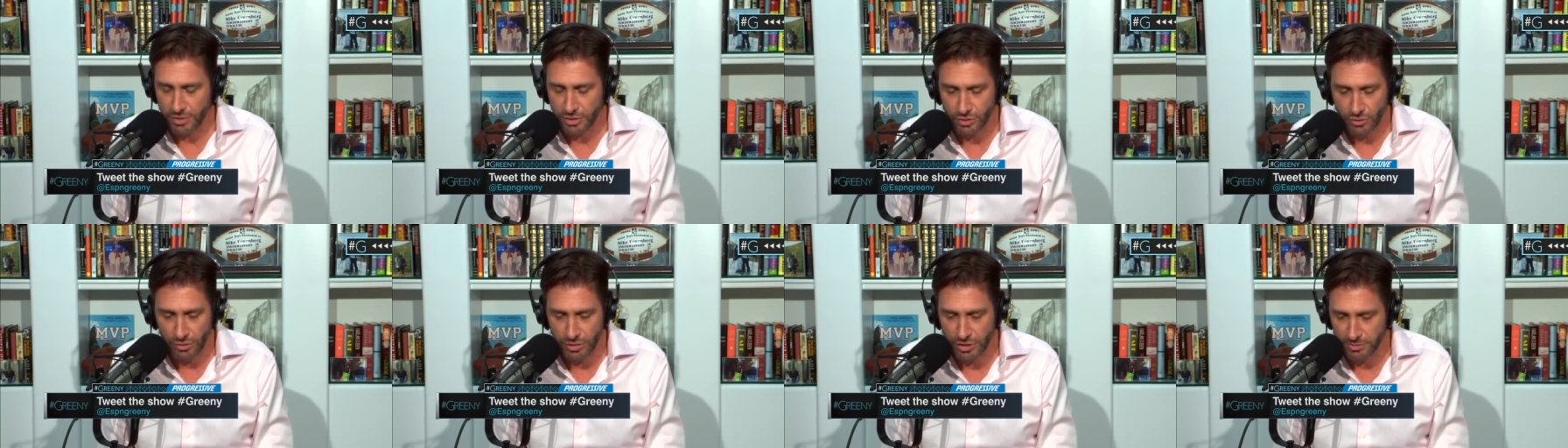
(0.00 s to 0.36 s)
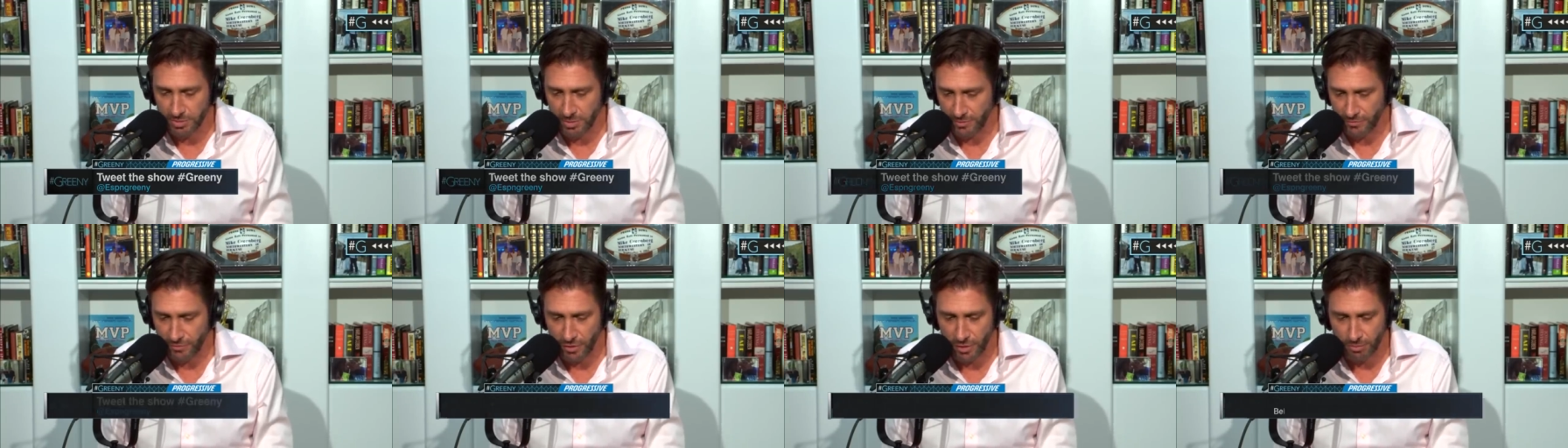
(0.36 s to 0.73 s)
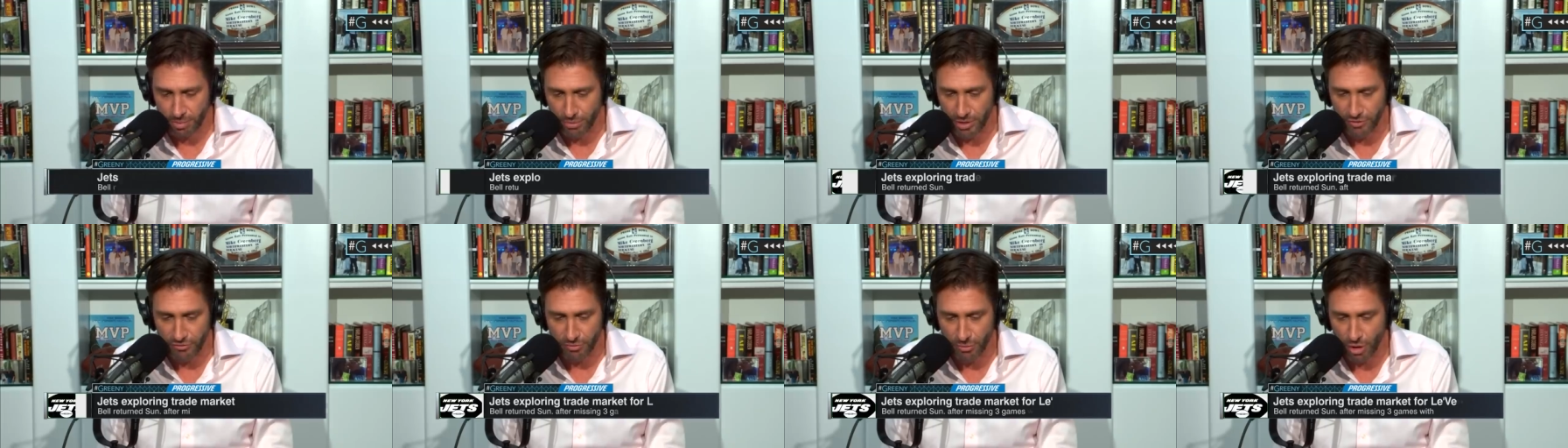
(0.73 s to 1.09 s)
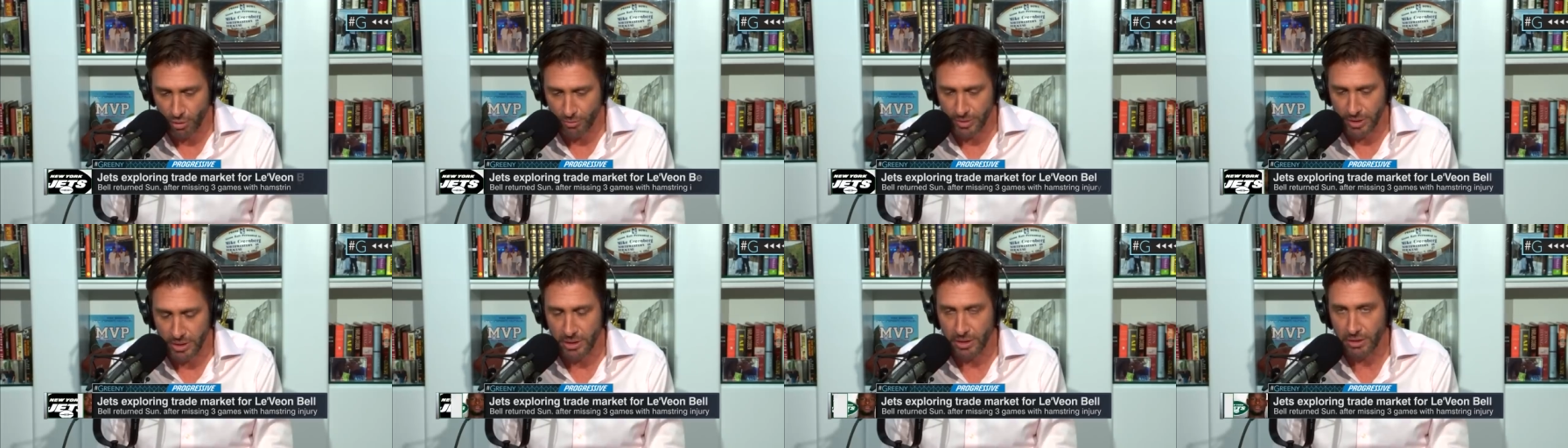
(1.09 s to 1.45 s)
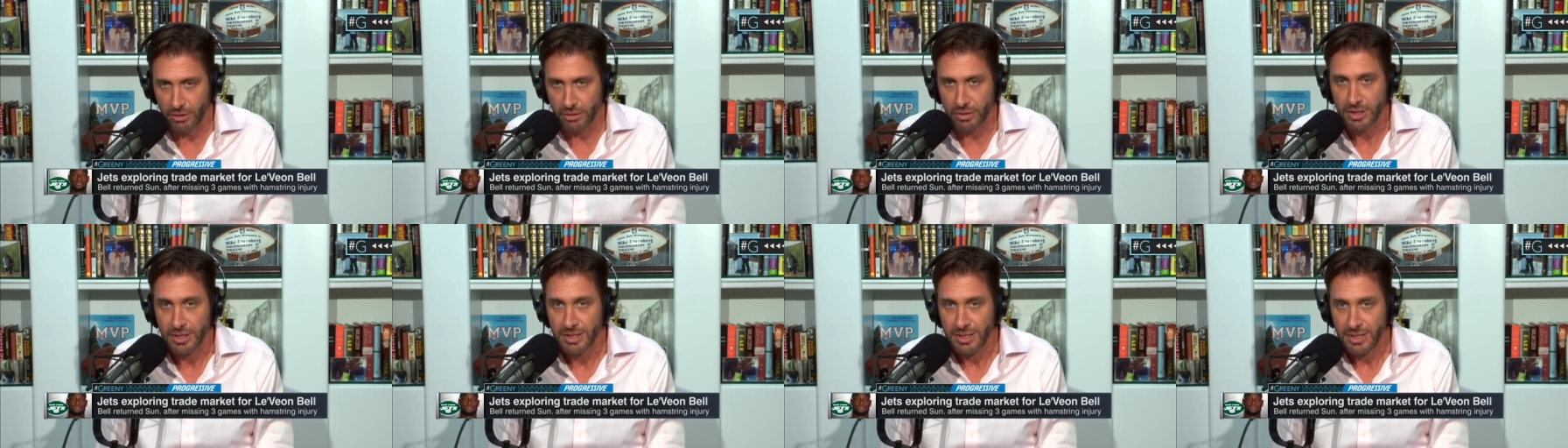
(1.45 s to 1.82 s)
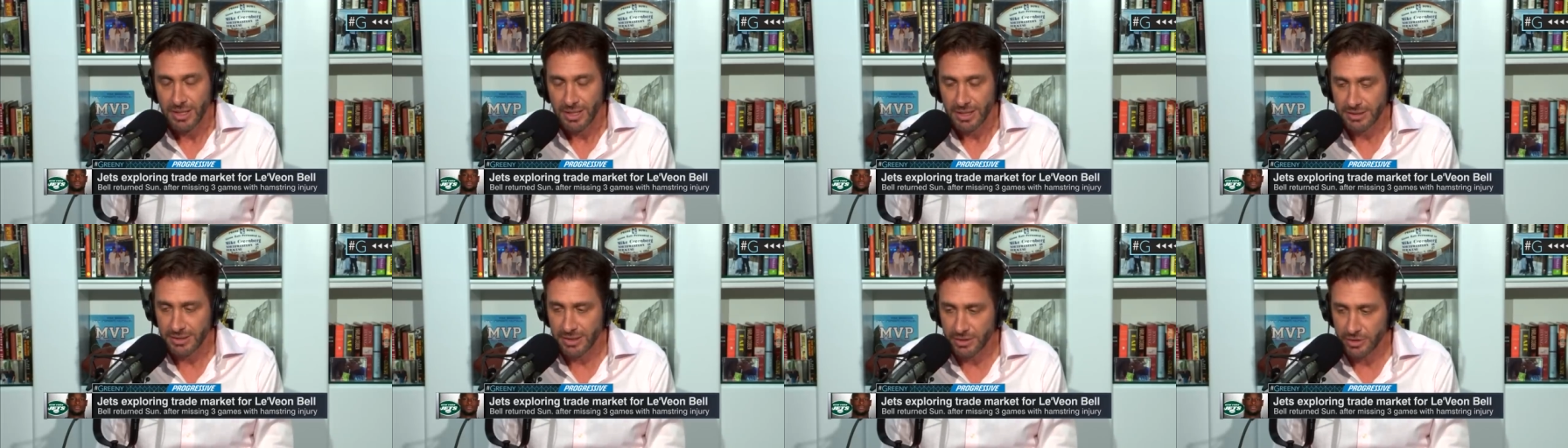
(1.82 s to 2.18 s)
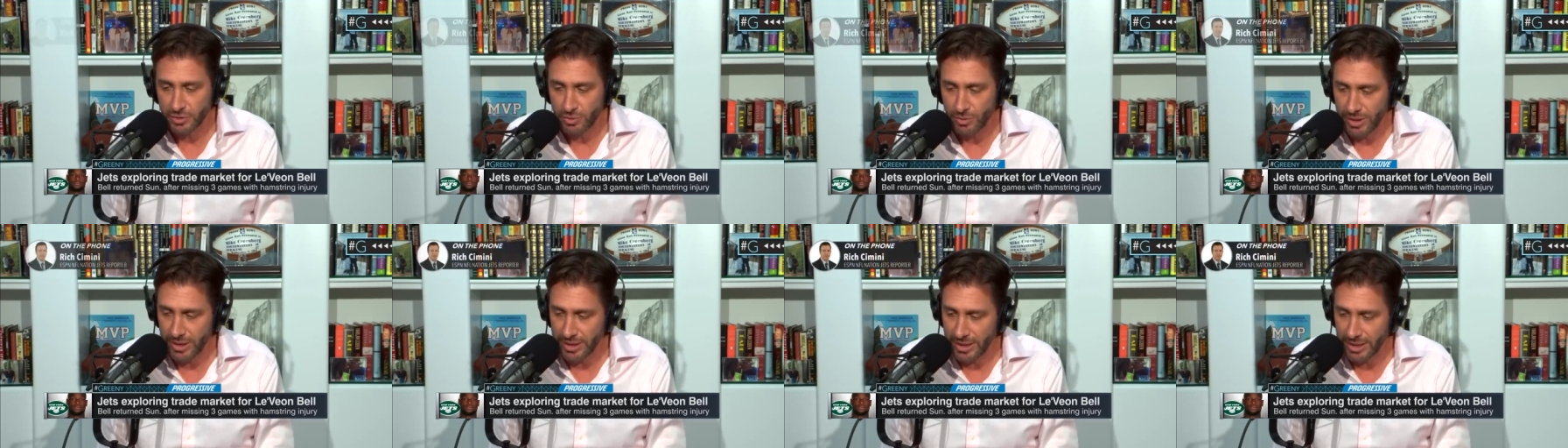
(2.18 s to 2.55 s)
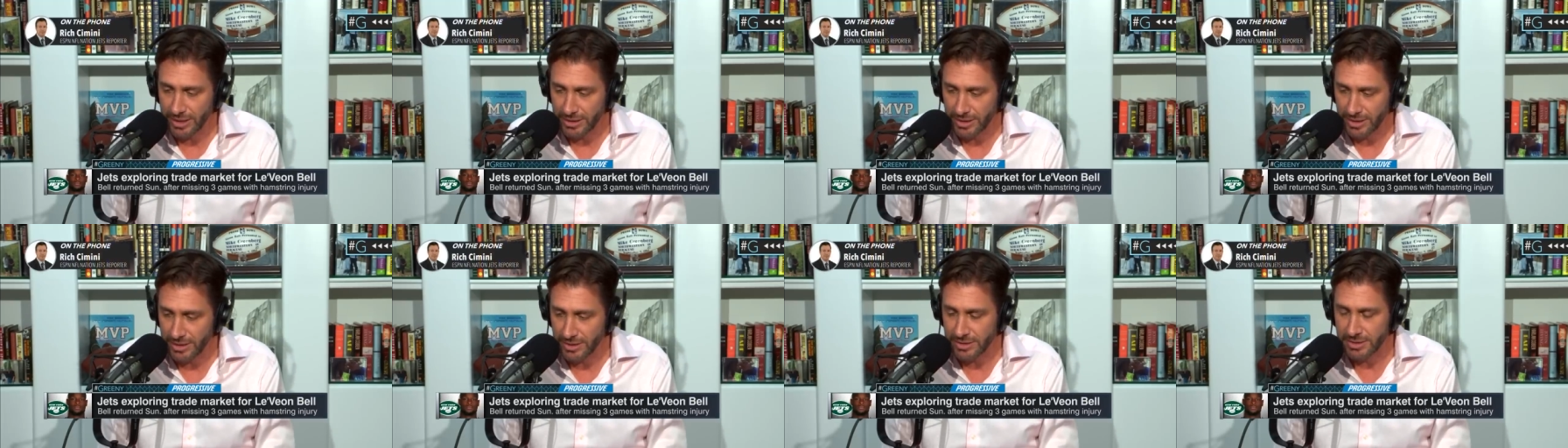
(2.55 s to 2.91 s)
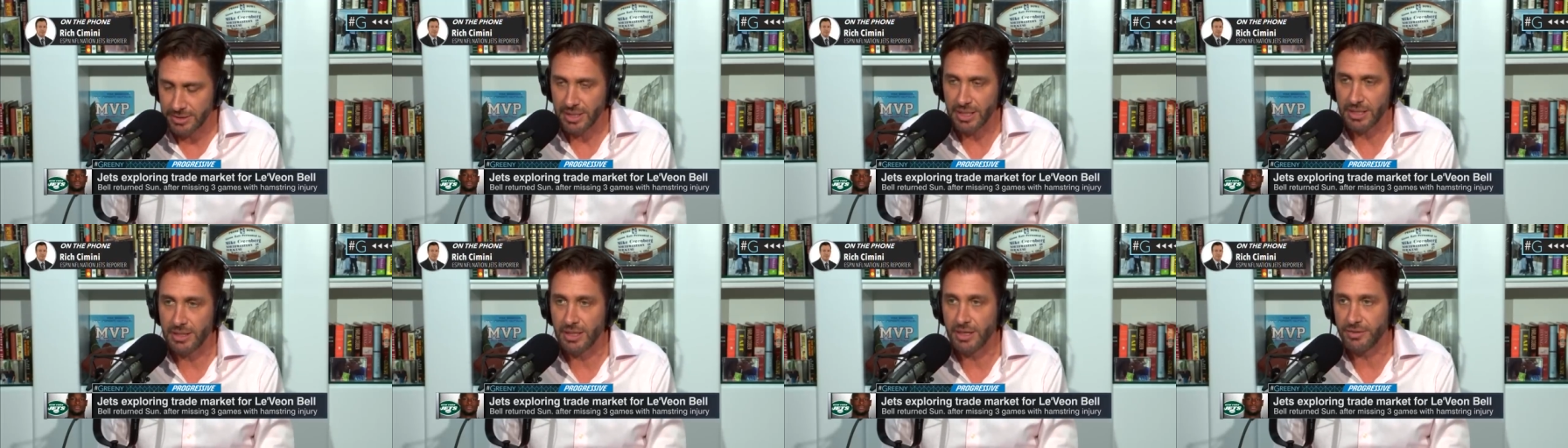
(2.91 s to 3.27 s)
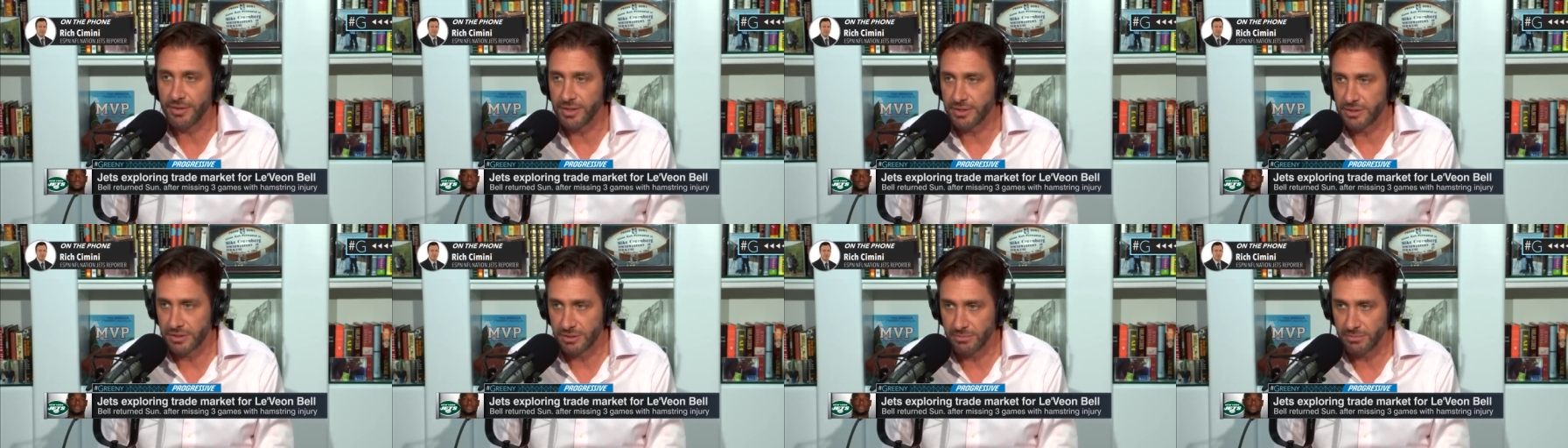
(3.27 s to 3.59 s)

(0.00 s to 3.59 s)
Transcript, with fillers: joins me for a brief moment here because I just want to get the insight on this.